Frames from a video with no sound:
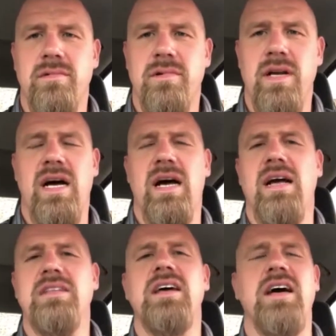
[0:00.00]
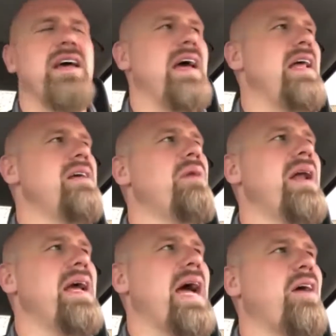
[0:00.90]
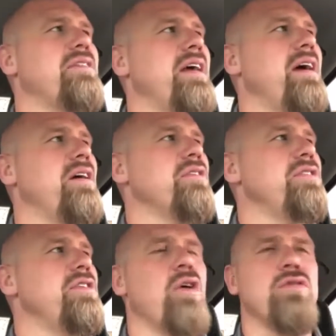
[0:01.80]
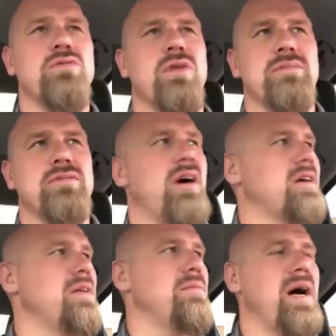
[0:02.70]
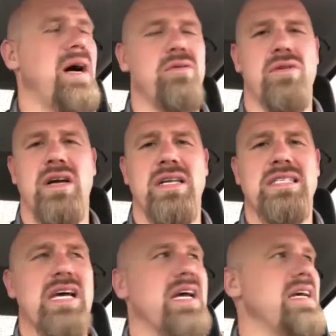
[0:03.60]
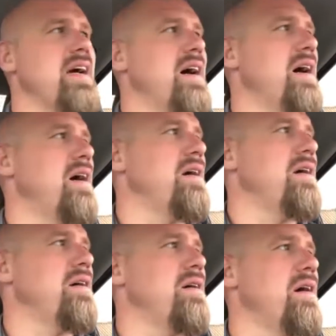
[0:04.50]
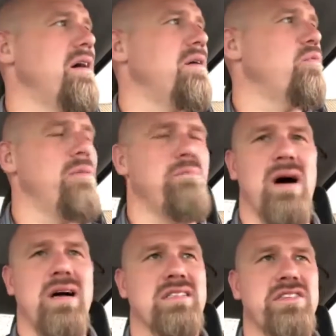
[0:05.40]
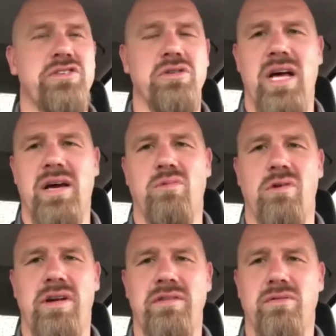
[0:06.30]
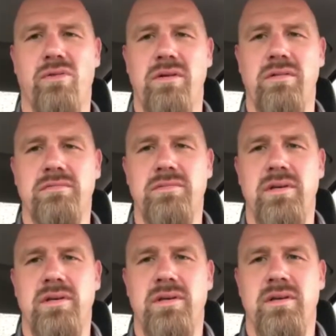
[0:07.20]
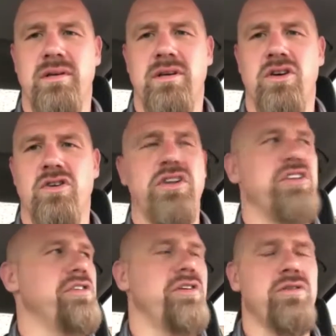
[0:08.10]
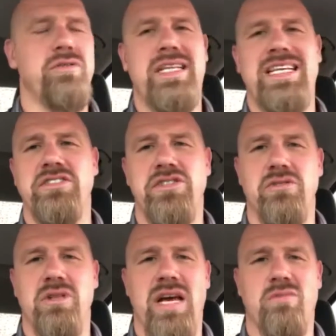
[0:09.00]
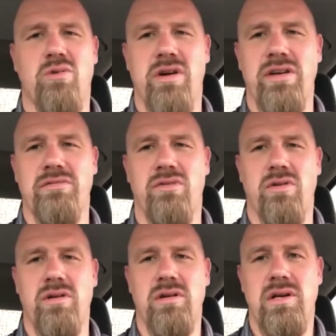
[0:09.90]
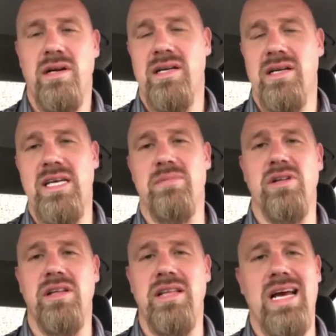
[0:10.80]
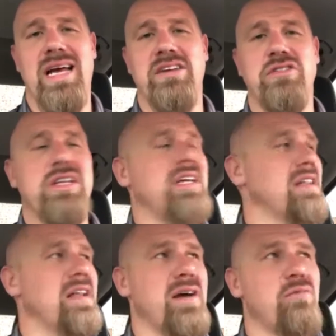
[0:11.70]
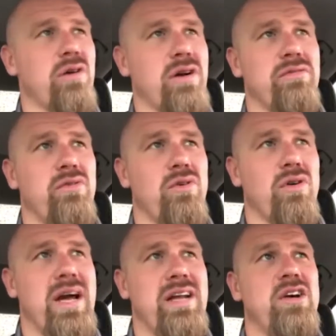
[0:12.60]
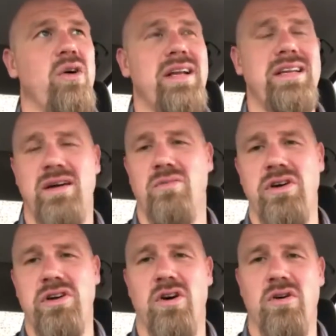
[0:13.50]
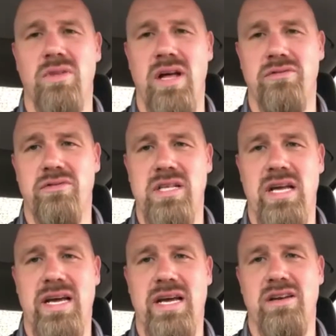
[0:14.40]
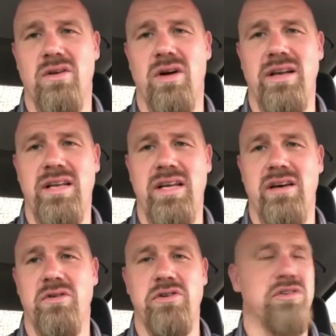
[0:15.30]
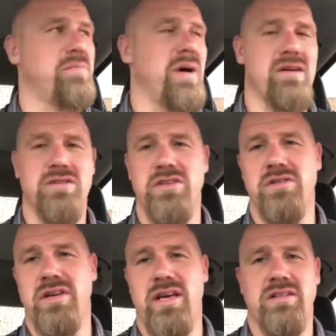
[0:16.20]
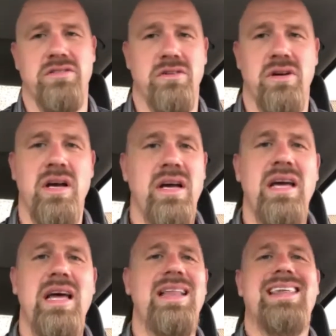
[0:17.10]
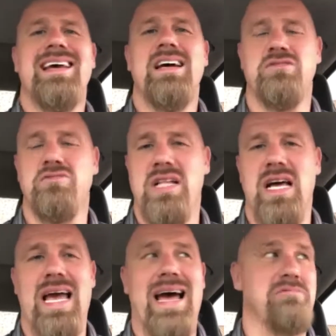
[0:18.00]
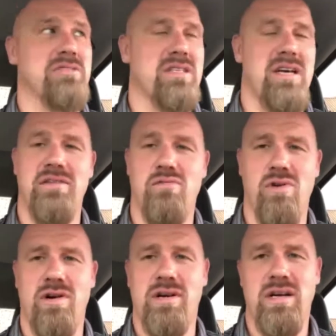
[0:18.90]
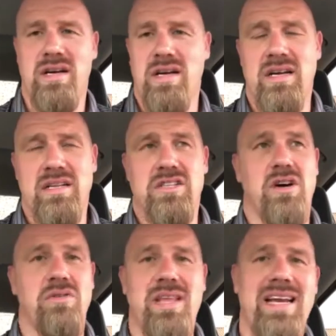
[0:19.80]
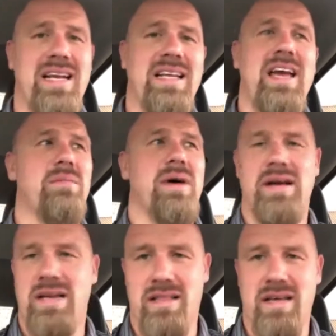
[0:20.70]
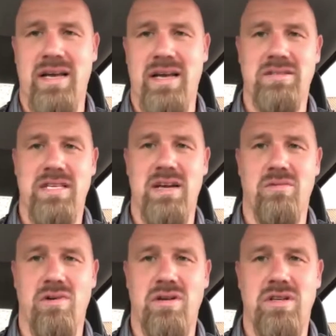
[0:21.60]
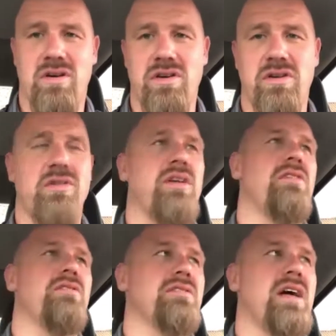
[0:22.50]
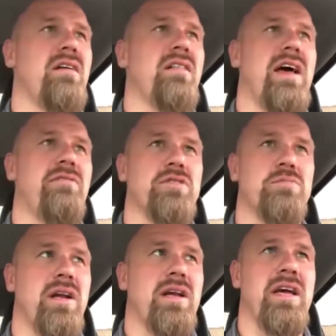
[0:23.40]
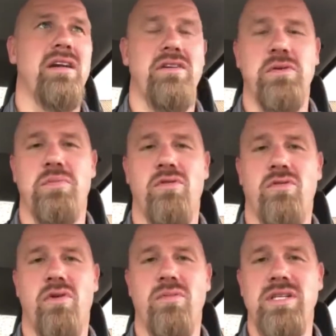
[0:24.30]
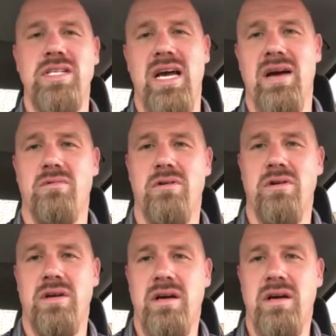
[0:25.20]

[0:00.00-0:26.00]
And, I, will tell you, anybody out there knows what I'm talking about when I say, uh, uh, "What boss did you like working for? Who do you who didn't you like working for?" And typically, the guy you didn't like working for had no idea what your home life was like, had no idea who your spouse or your kids or anything else was like outside of work. So they didn't care about anything outside of work. So your your entire life was predicated on your performance at work,